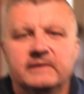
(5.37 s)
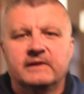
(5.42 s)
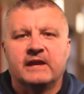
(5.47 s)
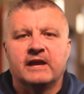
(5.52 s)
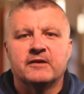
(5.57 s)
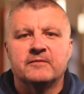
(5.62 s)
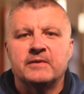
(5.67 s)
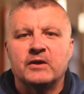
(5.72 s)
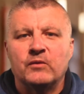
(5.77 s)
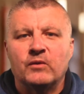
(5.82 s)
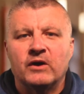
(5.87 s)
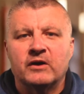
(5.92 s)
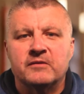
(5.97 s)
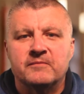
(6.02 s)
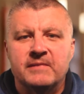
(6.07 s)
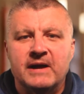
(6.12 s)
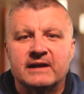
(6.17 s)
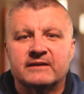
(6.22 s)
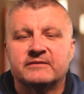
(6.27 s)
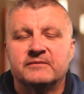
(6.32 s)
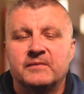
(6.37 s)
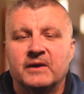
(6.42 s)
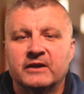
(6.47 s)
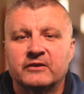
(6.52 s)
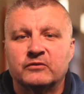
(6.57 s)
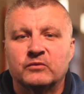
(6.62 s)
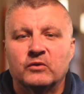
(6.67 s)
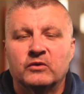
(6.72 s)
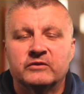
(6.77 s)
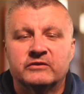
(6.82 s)
Hey everybody, welcome back to
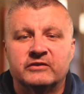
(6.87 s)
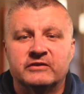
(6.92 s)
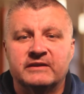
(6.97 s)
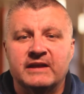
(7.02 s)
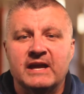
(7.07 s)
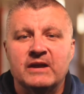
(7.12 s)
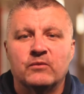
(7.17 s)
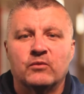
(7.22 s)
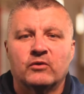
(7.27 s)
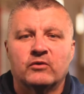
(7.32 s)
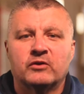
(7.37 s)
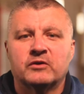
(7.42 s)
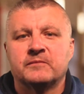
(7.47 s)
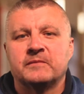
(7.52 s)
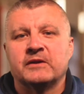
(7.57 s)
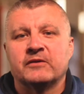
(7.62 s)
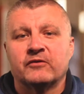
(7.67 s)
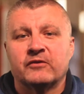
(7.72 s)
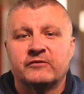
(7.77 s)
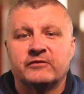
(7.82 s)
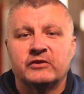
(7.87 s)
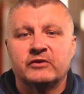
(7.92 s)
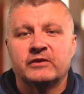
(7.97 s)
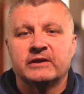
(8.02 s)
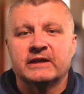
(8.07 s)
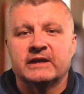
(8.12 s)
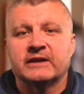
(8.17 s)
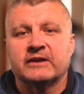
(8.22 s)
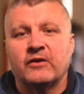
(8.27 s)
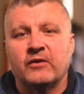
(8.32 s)
Mike's World. Today we're going to be
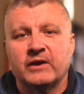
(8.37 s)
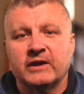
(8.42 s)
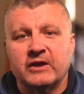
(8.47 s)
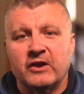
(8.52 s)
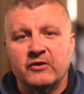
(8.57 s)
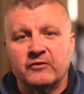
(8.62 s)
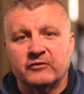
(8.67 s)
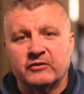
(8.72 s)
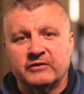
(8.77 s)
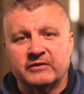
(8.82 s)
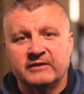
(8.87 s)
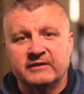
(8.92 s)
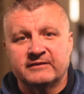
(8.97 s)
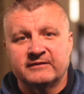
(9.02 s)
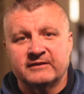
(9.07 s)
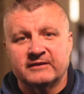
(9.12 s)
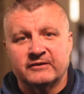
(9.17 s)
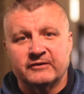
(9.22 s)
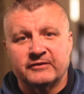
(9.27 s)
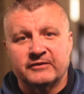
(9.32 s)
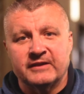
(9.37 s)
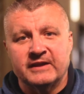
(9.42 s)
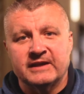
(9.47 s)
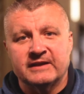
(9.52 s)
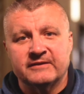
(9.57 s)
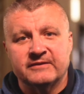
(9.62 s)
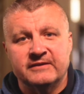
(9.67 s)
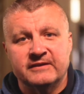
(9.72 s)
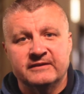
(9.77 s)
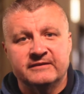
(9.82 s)
reviewing and going over this little
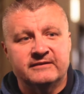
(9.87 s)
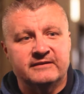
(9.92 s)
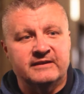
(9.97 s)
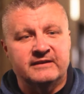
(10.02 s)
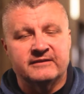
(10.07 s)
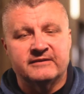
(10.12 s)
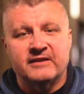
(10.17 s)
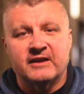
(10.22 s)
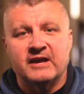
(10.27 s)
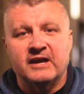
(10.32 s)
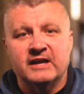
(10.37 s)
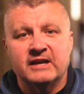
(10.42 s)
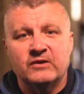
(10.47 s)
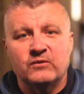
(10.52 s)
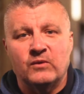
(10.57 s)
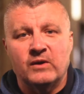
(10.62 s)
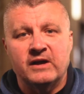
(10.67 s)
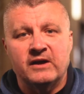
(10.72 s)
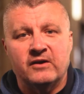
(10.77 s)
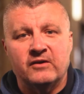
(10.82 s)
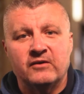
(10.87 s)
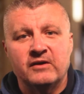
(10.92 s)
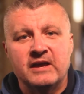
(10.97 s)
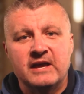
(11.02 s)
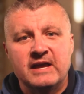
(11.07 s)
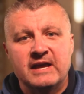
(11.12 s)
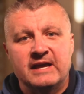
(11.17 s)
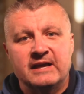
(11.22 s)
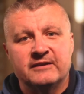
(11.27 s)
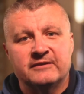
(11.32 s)
thing. This is the Honeywell.
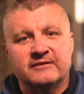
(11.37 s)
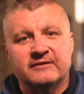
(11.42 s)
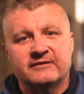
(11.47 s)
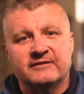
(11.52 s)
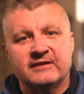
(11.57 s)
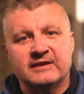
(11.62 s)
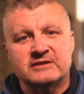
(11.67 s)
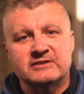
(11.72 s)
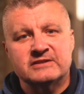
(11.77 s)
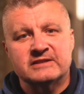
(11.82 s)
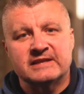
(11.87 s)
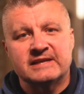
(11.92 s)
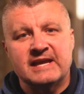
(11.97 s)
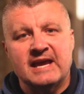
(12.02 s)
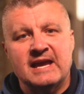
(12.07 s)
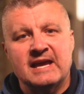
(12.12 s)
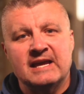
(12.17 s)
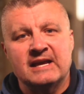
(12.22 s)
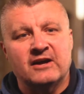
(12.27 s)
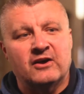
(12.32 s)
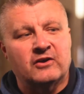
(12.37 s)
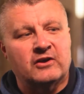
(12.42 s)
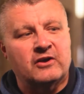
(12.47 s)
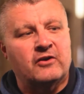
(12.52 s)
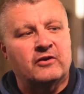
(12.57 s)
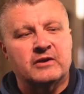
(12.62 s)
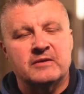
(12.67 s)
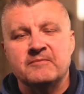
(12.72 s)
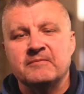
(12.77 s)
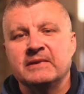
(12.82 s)
It's essentially I'll
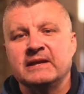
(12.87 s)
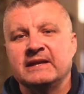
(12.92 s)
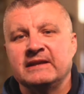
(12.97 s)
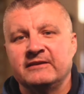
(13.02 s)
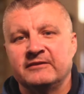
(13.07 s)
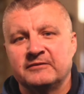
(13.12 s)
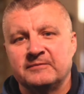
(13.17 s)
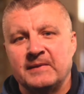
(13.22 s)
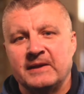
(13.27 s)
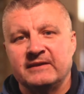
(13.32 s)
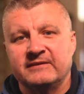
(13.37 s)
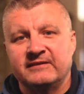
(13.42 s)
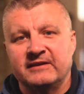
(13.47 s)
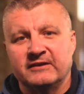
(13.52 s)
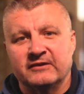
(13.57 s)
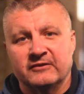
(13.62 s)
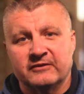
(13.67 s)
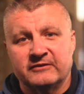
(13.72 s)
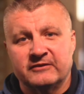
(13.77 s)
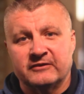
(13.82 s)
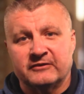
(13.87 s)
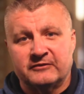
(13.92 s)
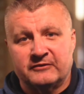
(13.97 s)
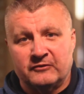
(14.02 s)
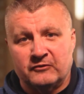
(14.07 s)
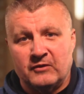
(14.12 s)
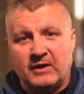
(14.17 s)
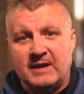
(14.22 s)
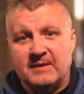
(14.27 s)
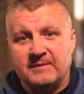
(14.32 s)
call it a mini space heater. It's a
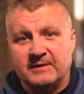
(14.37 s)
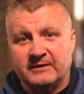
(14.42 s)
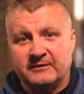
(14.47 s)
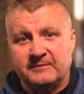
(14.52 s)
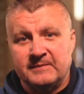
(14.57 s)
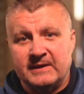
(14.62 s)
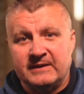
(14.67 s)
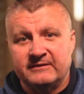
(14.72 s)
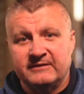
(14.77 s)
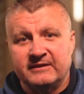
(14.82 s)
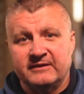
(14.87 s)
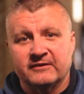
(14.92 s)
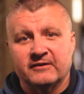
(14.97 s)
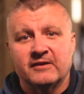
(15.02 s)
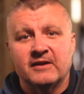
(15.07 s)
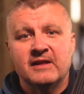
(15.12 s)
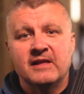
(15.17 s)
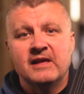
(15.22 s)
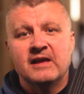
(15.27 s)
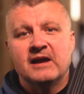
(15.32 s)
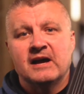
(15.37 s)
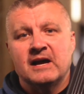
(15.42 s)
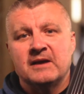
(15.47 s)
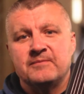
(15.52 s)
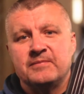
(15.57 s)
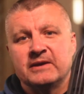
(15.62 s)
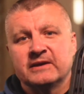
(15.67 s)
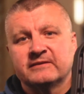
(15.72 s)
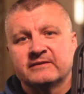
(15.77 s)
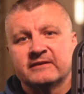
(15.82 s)
ceramic space heater. I
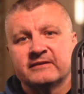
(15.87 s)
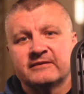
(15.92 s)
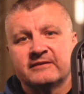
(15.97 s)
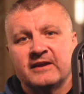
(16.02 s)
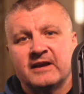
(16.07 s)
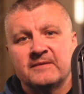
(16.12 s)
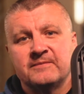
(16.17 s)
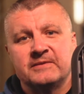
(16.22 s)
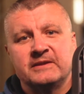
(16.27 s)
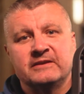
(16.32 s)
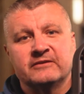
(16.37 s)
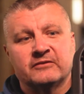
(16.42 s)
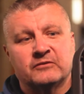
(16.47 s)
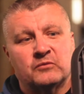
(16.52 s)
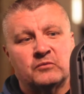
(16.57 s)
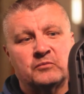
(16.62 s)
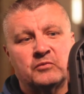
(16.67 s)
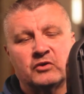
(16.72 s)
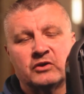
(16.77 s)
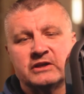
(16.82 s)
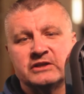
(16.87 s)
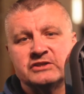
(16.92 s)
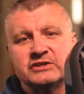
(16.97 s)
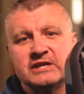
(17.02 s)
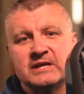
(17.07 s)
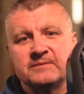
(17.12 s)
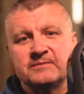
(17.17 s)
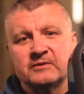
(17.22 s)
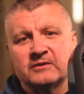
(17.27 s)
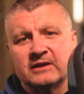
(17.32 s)
picked this up. These are pretty
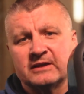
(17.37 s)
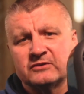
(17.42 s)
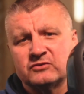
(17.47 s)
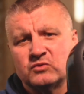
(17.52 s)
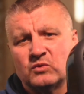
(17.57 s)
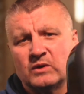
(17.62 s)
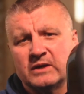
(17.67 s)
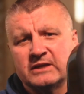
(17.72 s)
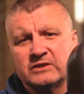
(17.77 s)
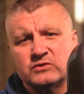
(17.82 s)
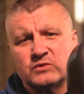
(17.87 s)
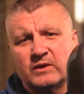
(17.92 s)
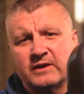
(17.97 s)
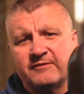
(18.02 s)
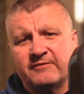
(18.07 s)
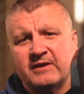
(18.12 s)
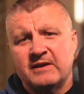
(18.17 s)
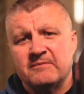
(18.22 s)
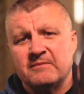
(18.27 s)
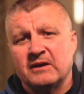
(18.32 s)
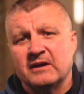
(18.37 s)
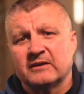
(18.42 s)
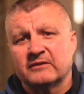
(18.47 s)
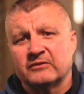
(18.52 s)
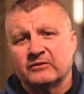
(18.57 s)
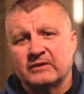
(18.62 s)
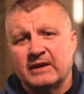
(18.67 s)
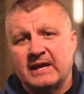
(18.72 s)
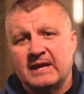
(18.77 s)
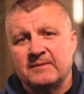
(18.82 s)
cheap. They're like 20, 25 bucks
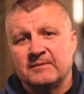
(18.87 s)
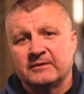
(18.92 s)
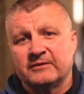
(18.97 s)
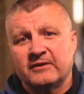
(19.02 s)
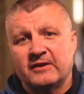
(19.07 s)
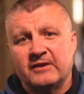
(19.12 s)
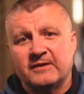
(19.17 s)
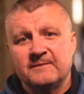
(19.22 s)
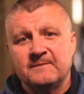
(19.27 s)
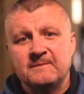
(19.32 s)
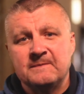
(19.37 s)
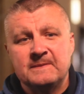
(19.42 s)
on Amazon.